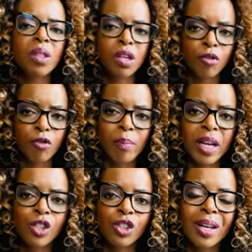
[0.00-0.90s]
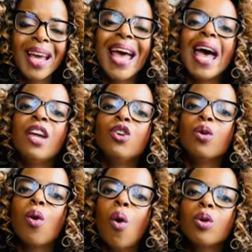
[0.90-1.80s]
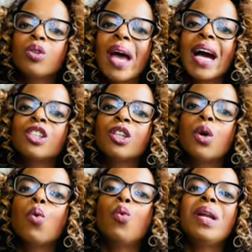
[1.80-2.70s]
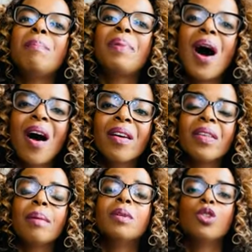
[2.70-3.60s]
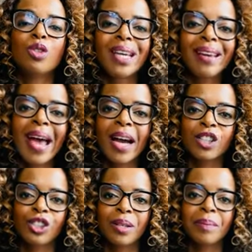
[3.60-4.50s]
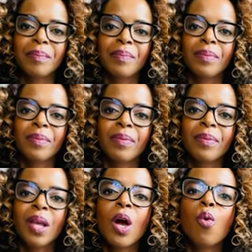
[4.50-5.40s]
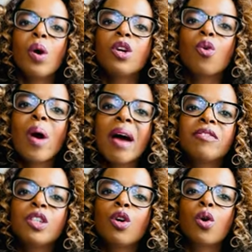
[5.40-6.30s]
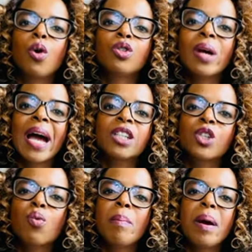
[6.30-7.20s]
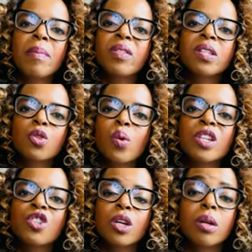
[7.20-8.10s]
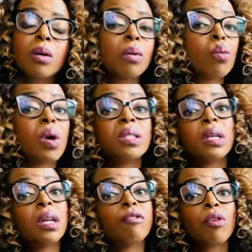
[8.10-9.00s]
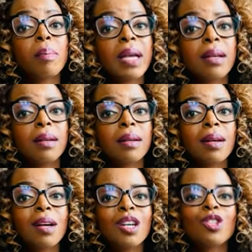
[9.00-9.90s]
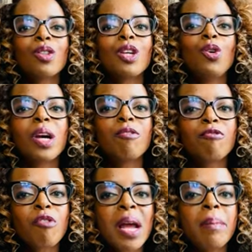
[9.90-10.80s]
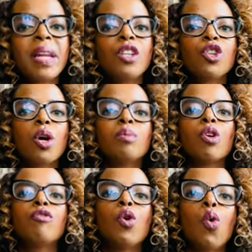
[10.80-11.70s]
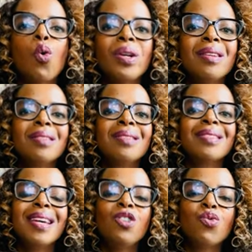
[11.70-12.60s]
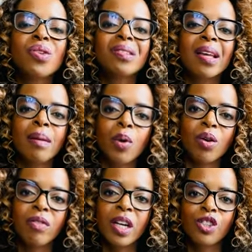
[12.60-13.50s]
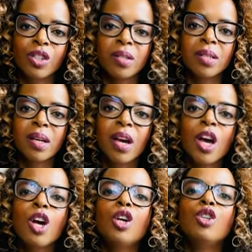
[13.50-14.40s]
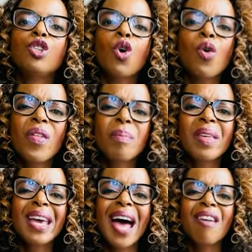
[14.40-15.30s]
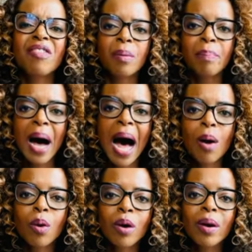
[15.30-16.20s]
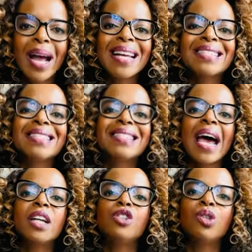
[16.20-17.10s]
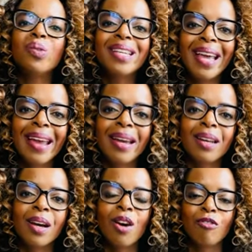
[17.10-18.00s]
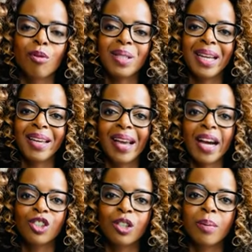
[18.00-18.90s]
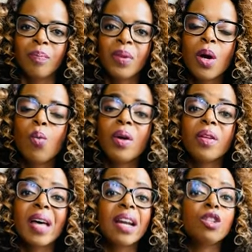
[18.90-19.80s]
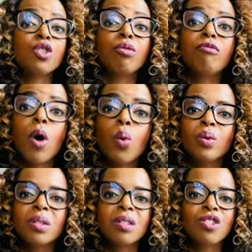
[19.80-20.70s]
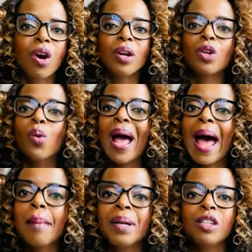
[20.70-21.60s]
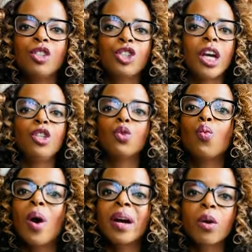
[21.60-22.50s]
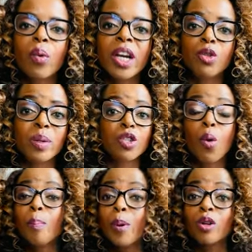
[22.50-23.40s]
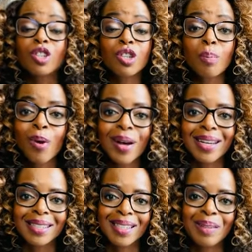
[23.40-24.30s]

the information, and your call to action would empower them to take action. When crafting your call to action, remember this question: what's in it for me? So that you can frame it in terms of your audience's interests and motivations. Show them they have the power and stand to gain from taking action, whether that is to vote, start a new habit, change work arrangements, or purchase a product.